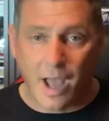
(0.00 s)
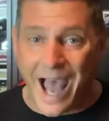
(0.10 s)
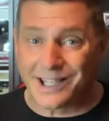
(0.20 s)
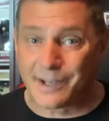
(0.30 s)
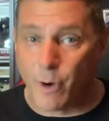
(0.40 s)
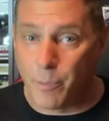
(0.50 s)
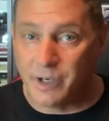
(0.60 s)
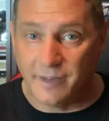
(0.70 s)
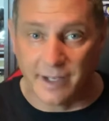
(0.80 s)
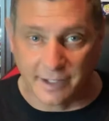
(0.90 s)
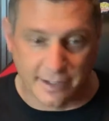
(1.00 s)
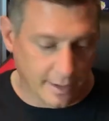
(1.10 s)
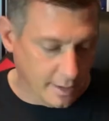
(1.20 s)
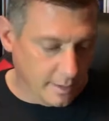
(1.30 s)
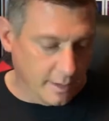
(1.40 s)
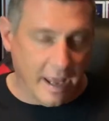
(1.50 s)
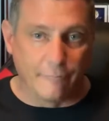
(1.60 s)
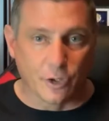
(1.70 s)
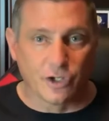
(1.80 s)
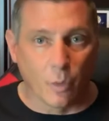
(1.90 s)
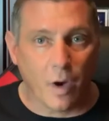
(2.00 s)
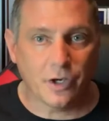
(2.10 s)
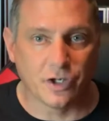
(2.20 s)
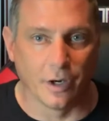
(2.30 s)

As I'm opening this, if you're still watching,